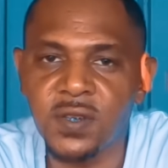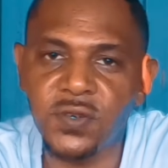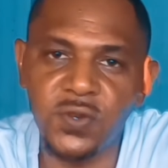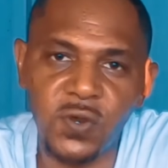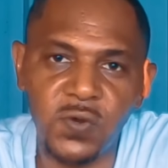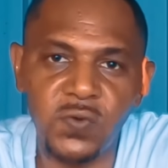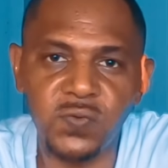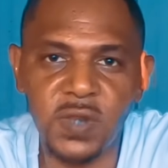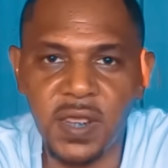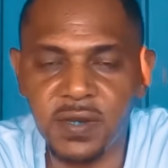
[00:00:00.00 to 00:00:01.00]
you
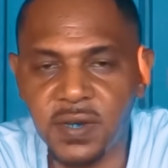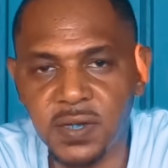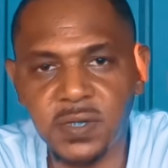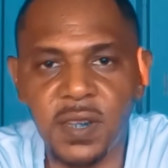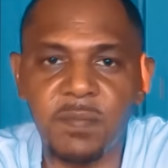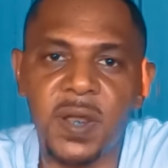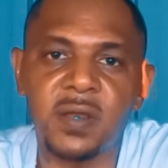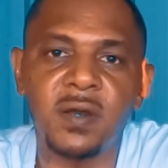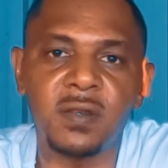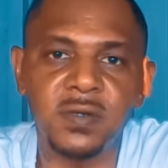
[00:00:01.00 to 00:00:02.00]
know, that dictate my
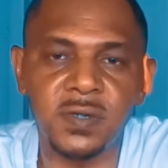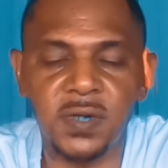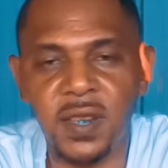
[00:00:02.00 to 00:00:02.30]
colors.